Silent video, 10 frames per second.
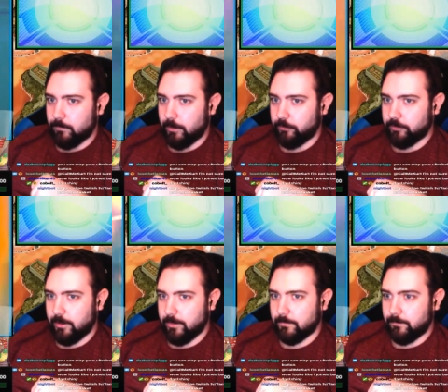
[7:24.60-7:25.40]
Got a
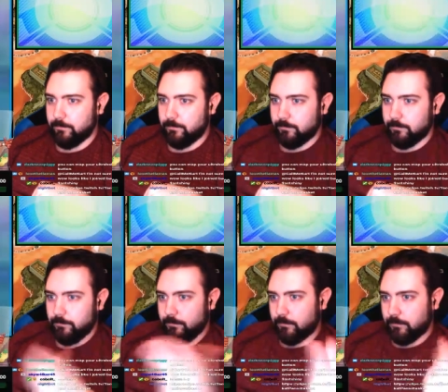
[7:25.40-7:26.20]
shake.
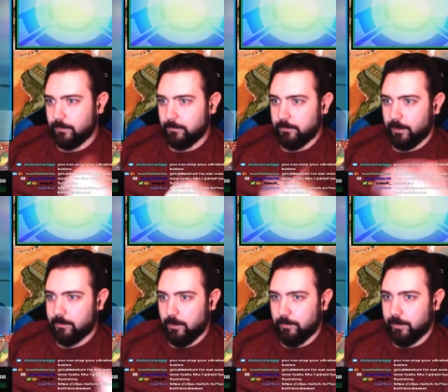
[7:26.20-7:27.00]
I
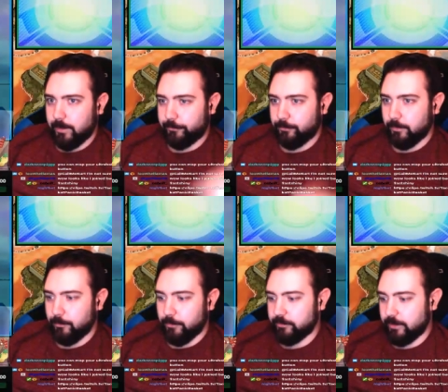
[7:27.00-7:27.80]
got what I asked for.
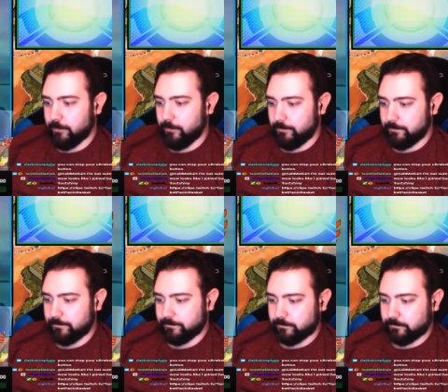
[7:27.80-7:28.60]
One shake. Cool.
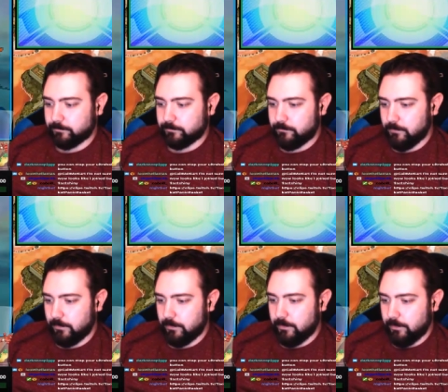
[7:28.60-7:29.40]

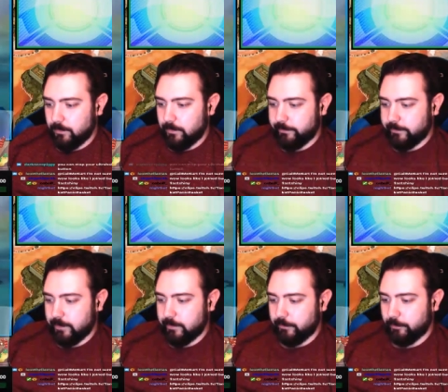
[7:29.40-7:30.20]
I'll
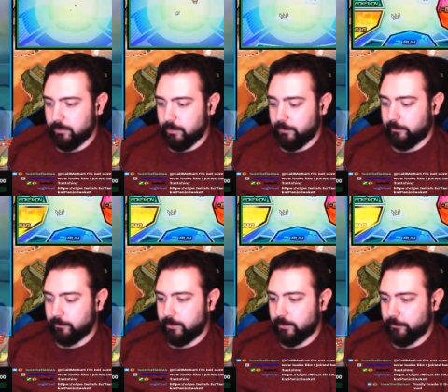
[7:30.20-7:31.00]
take it. That's progress,
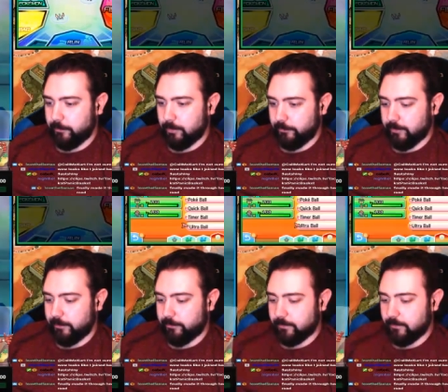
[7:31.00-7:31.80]
right? That's progress,
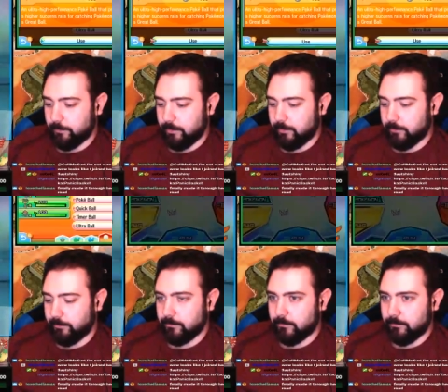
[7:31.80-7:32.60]
guys. That's progress.
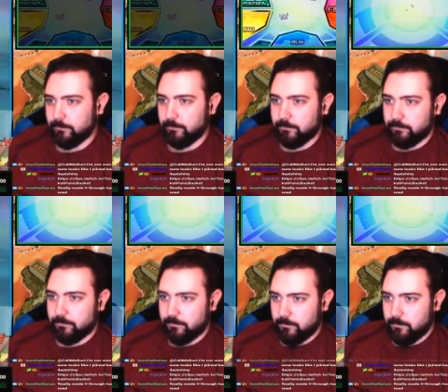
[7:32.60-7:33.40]

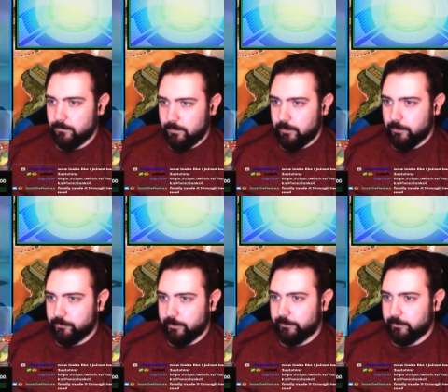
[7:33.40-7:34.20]
Yo,
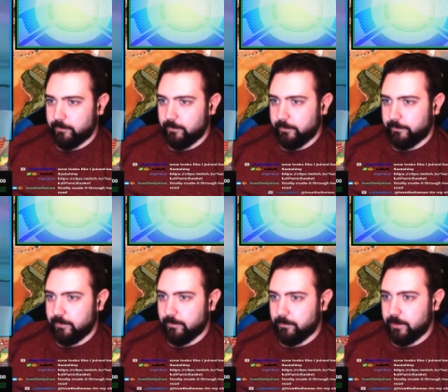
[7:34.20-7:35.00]
Trent's here too. What's
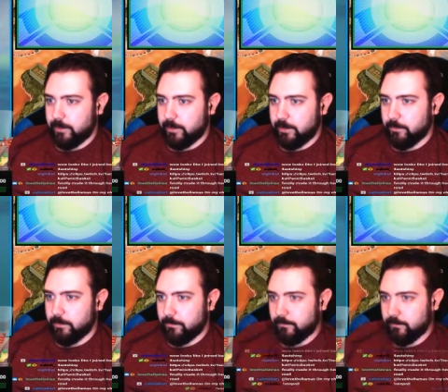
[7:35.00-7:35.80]
up, boy? How you doing?